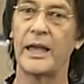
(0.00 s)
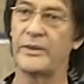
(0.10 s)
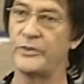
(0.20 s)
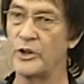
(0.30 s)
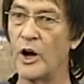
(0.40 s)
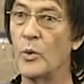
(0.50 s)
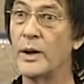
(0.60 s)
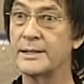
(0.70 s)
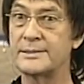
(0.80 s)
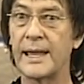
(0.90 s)
If you don't
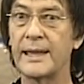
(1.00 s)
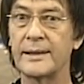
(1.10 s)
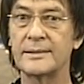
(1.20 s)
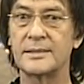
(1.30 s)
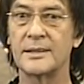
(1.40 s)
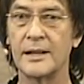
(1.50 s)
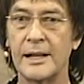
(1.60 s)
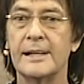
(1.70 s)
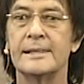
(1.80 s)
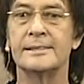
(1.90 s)
want to take it,
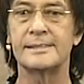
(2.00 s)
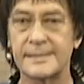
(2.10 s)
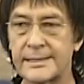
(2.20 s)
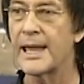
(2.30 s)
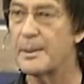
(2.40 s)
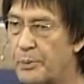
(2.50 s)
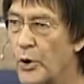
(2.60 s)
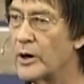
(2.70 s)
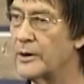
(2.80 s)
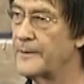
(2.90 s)
stay
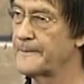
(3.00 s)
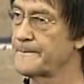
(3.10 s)
poor.